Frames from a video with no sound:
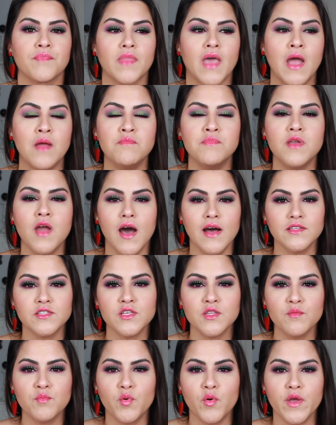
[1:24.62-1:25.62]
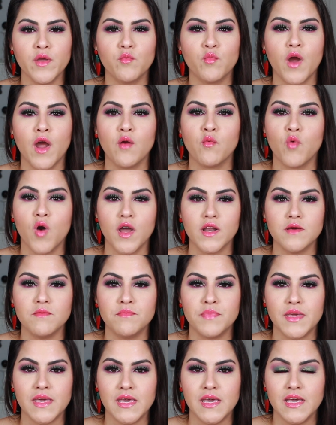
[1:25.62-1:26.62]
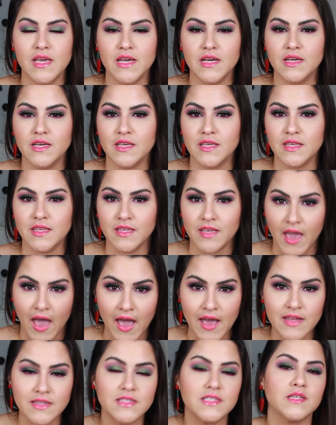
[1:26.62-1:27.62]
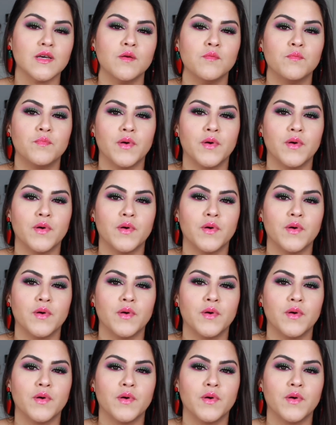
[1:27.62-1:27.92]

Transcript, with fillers: I'm not to the point where I want to be yet,